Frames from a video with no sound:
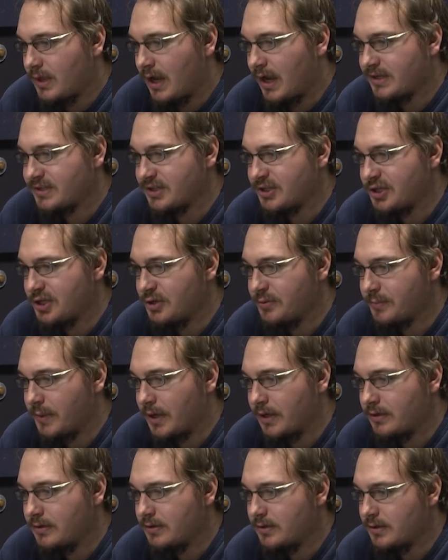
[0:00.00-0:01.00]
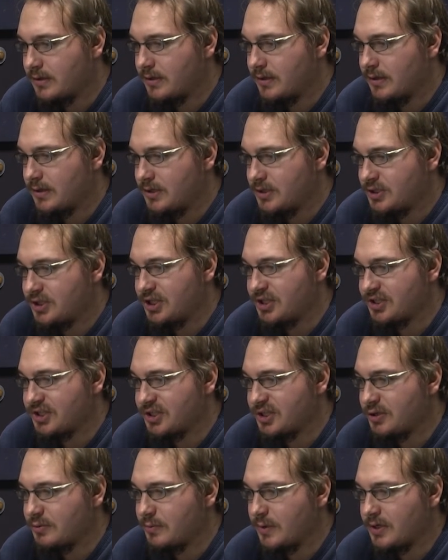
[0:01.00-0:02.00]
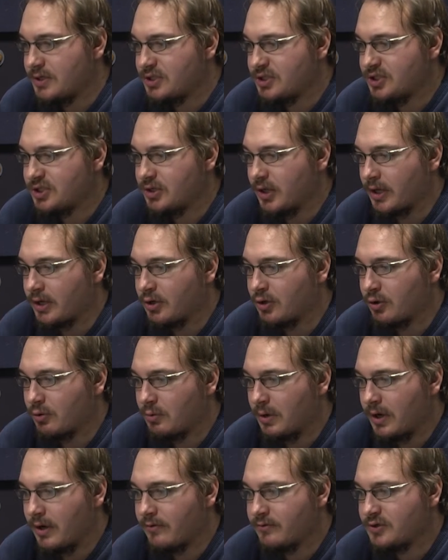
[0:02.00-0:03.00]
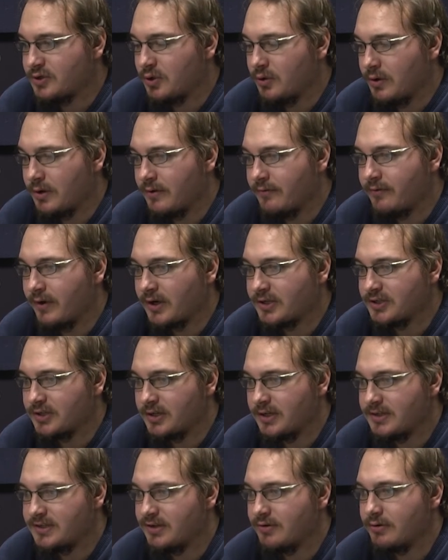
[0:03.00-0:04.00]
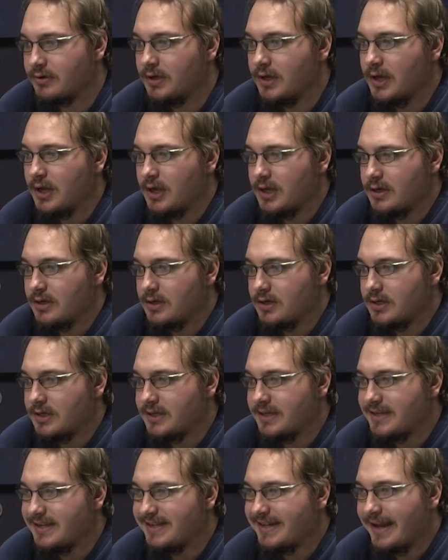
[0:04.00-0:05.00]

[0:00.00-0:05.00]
as a human, she's a human. Like her way of showing affection and concern, he